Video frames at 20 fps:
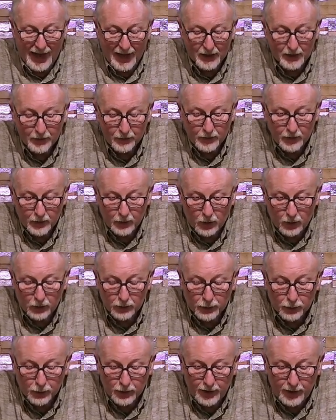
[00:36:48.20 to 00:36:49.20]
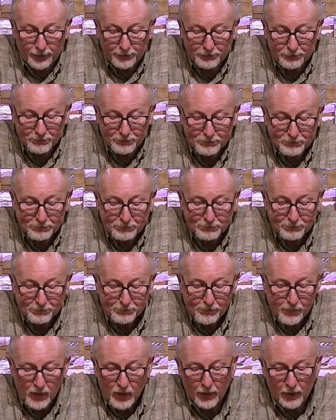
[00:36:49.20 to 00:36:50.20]
of adultery,
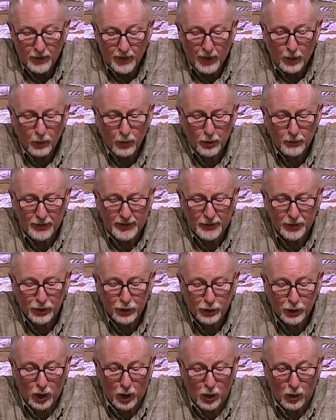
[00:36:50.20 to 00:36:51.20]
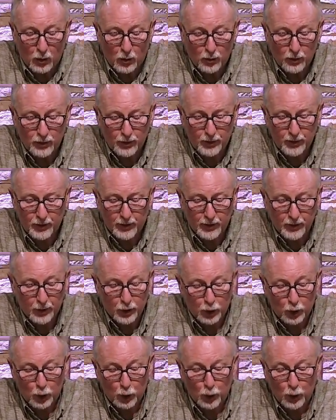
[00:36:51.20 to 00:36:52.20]
they were to be stoned
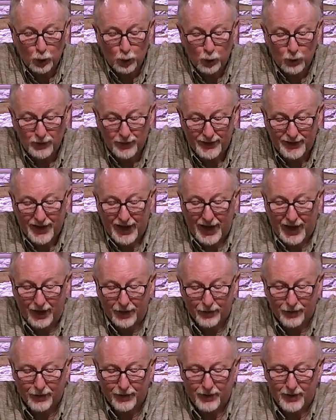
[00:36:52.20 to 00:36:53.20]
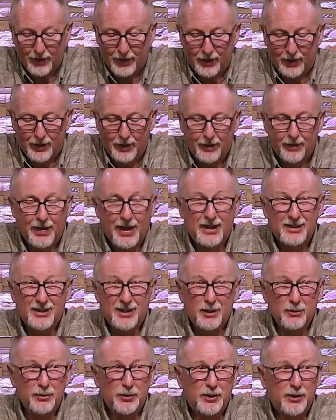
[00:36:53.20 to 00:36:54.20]
to death. That's
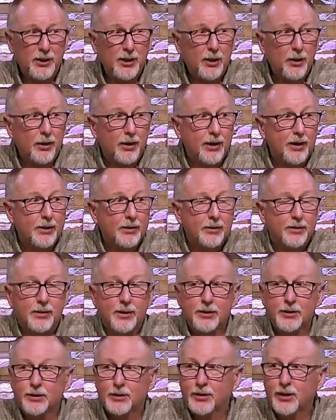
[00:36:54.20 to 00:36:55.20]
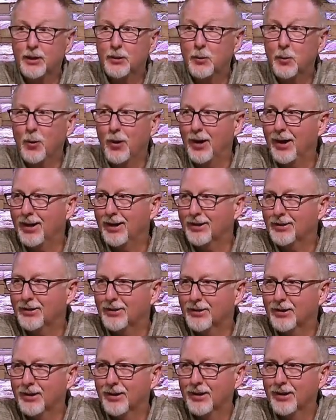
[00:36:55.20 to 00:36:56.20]
how serious this sin was.
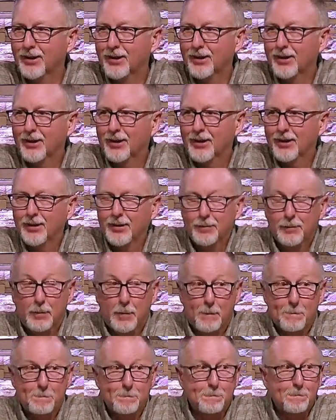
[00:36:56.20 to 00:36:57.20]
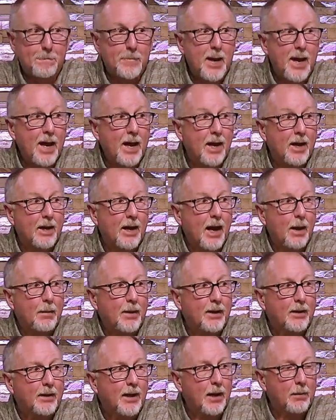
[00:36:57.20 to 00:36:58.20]
Man, how many
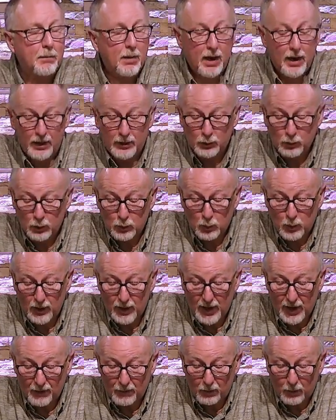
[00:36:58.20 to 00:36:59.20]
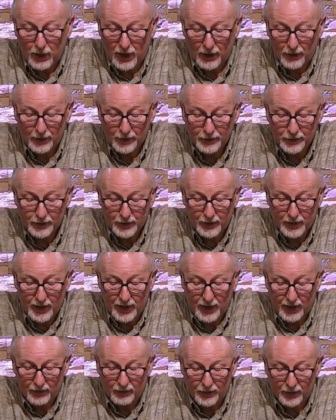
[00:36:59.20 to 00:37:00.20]
dead bodies would we have around us
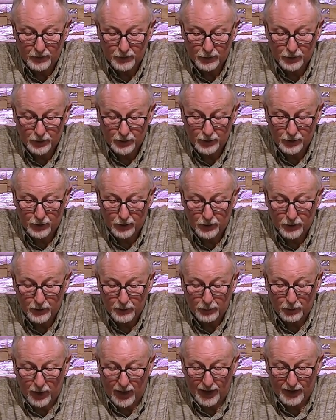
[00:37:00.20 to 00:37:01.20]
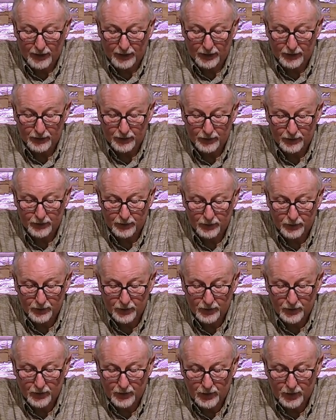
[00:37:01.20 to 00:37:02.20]
today if this was still the practice?
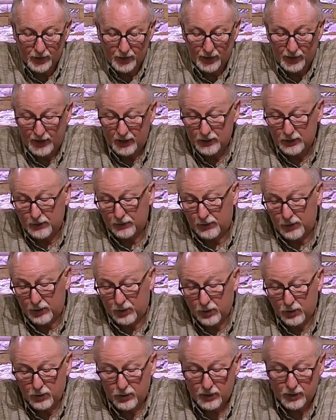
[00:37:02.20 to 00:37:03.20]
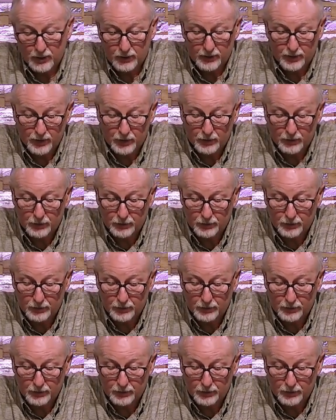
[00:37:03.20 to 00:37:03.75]
I guess if you go to some